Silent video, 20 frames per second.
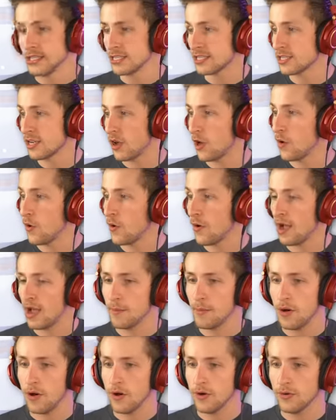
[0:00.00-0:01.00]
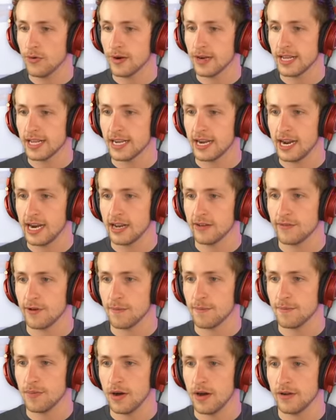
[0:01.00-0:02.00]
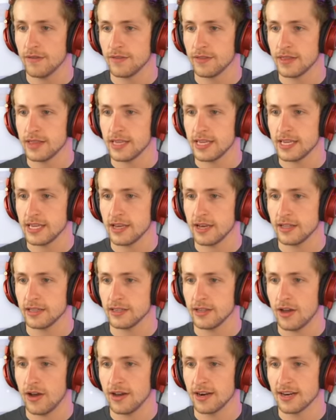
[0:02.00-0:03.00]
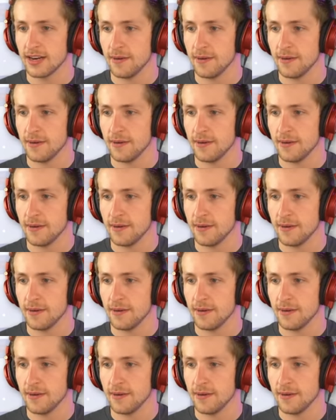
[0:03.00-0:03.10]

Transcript: So I'm already kind of above the allotted